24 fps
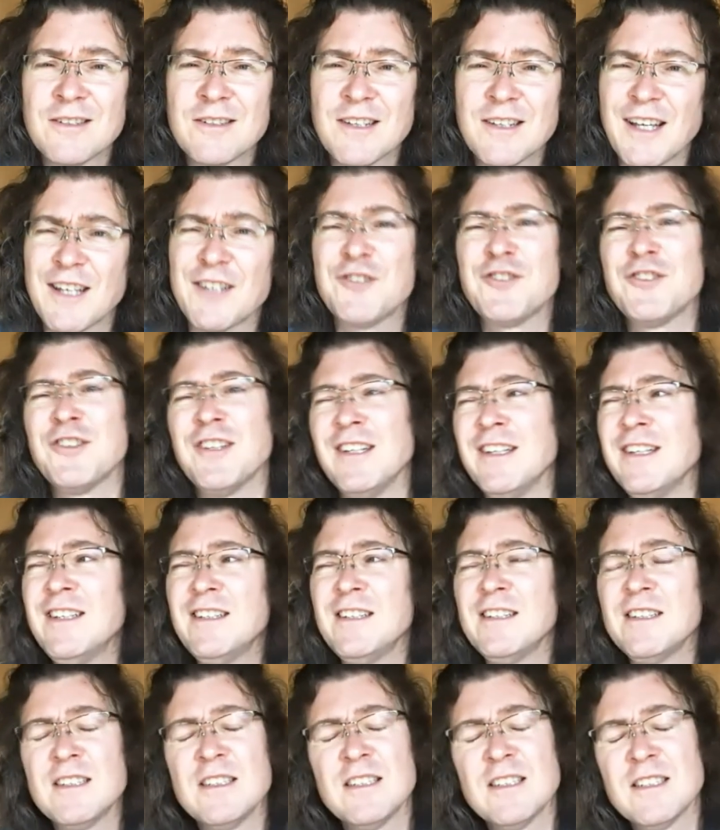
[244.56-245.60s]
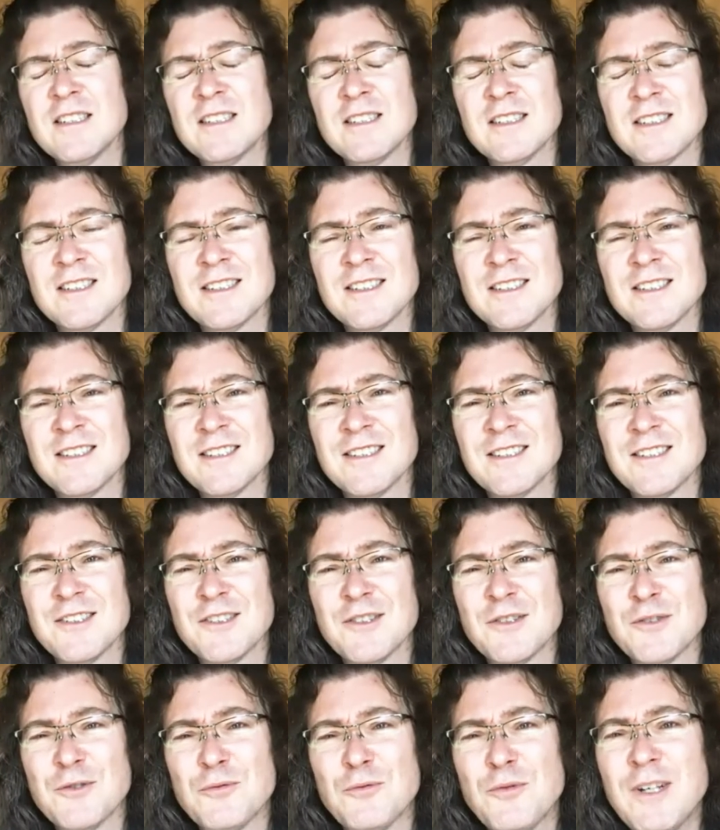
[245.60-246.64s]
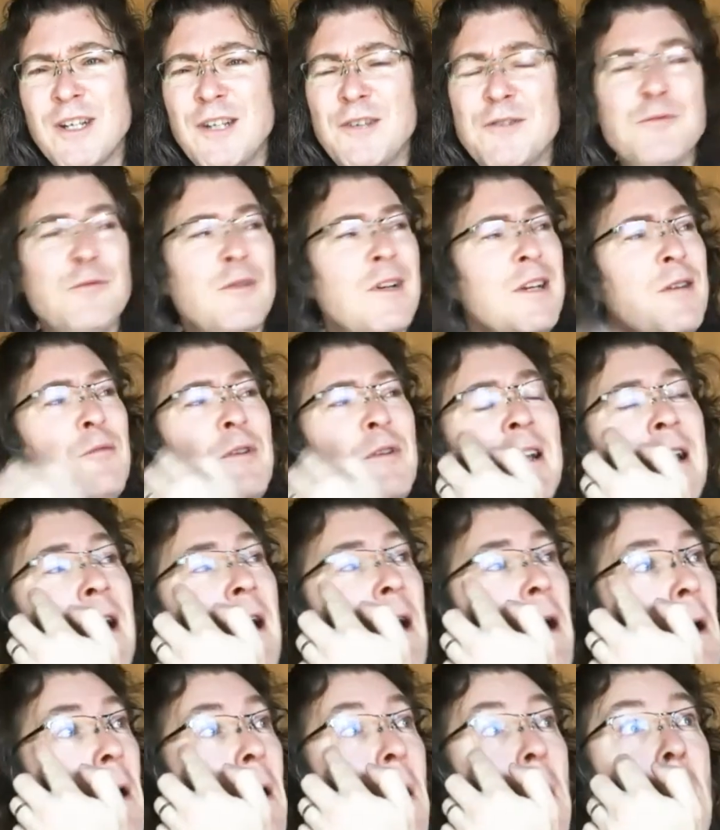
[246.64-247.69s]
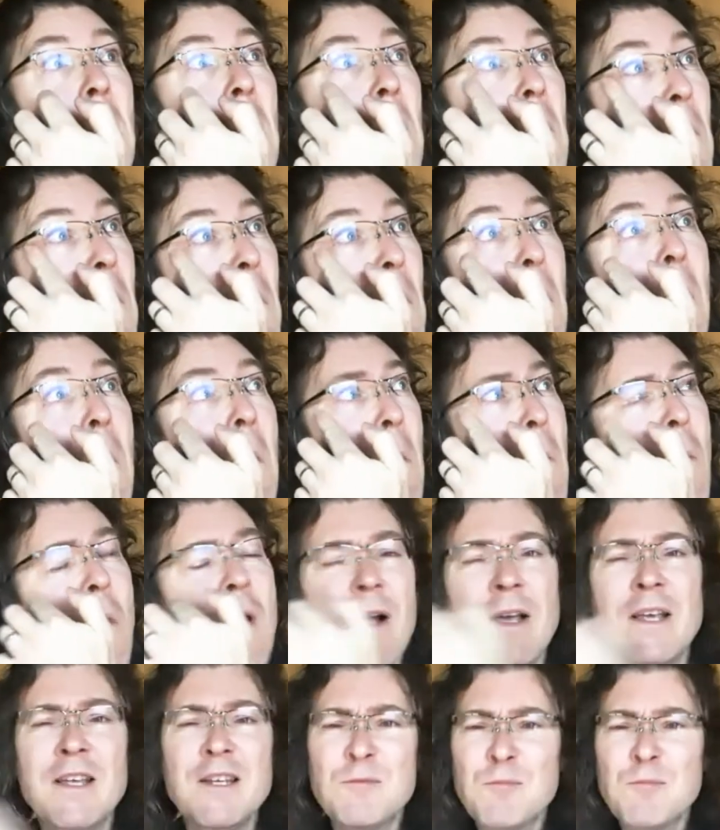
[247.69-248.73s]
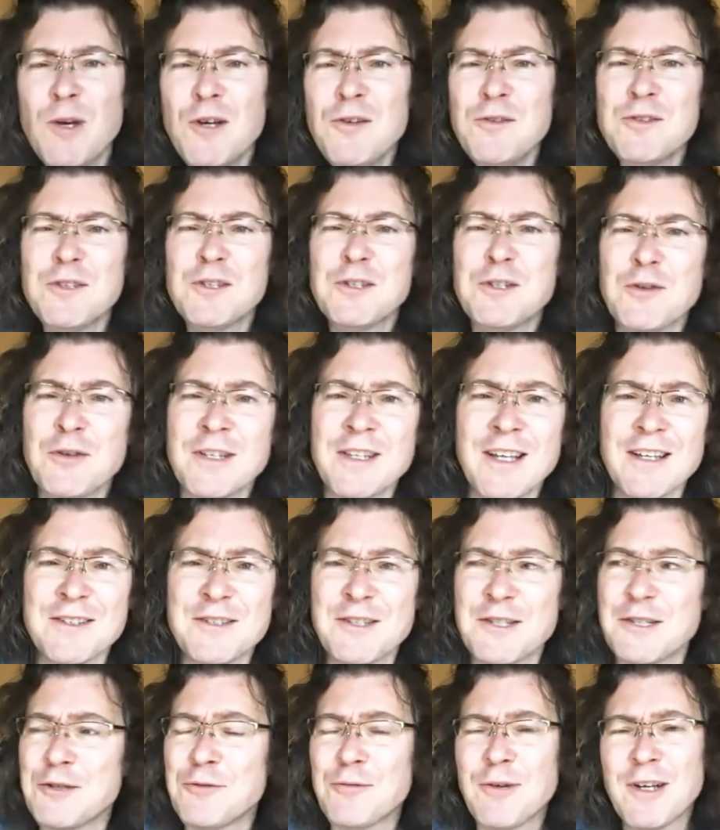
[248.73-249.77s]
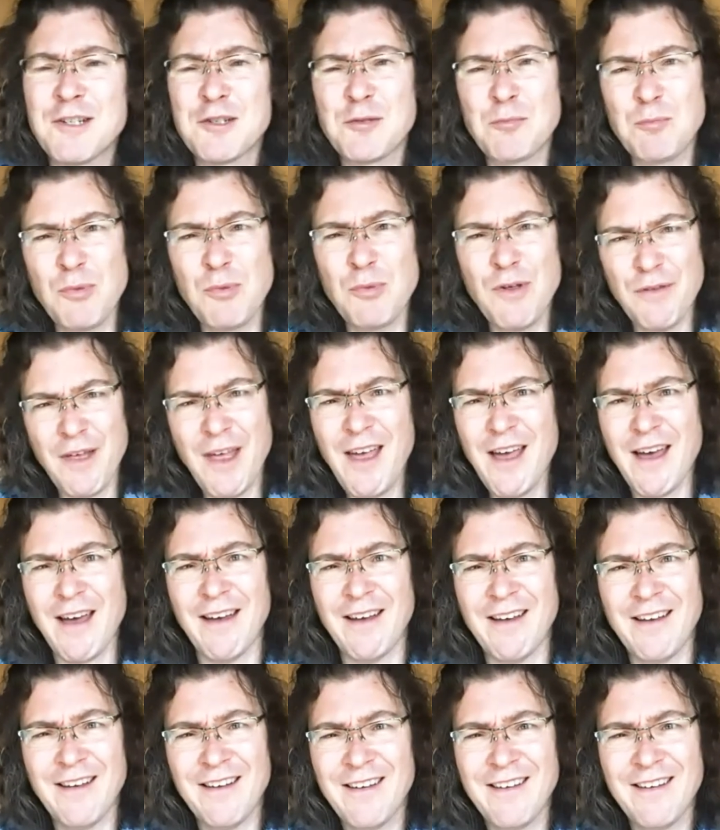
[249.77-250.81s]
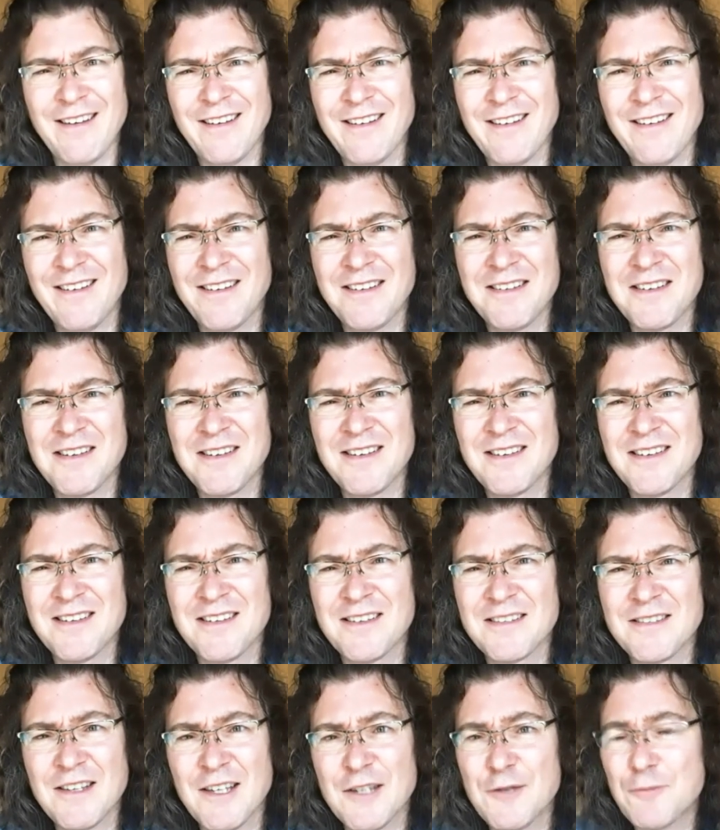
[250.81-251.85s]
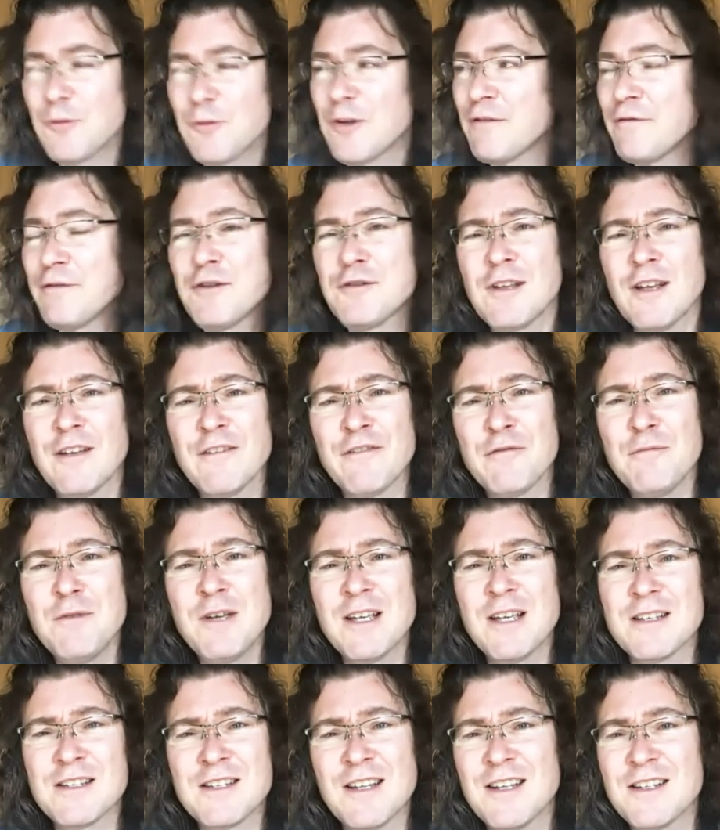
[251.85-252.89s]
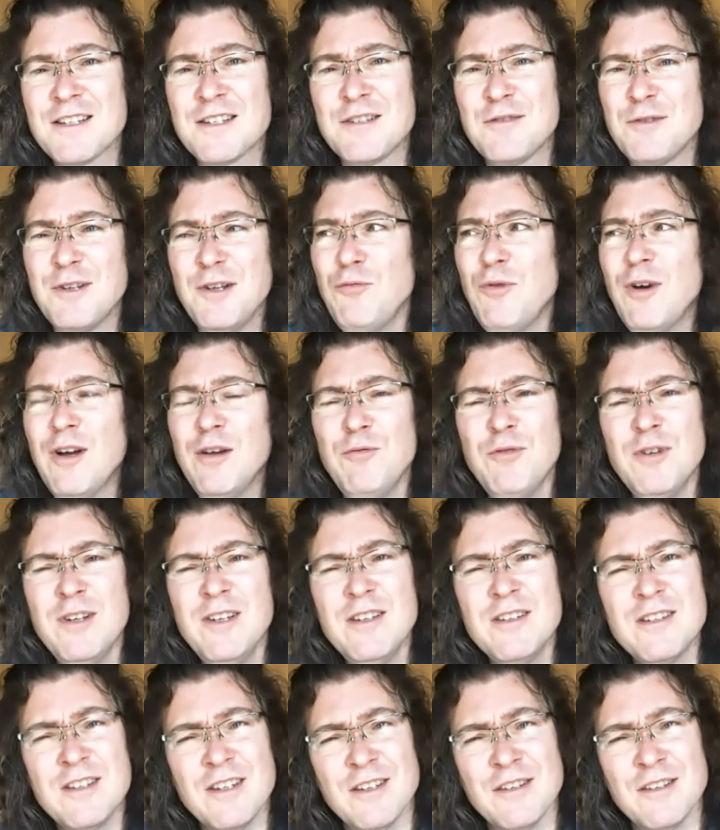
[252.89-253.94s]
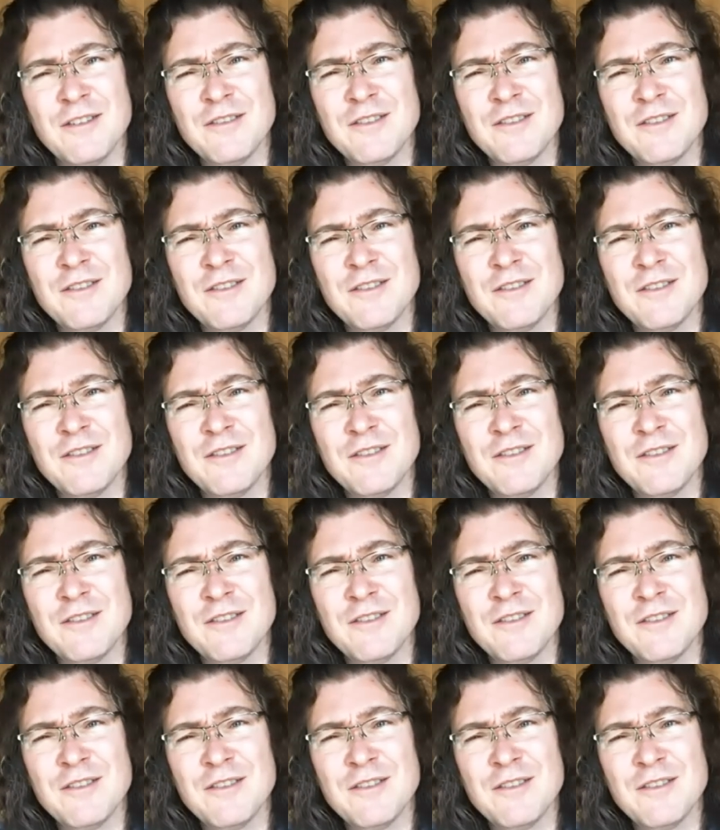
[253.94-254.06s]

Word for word: Actually, what are you supposed to do in that situation? But that's what it feels like for me. It's actually, you know, why wouldn't you?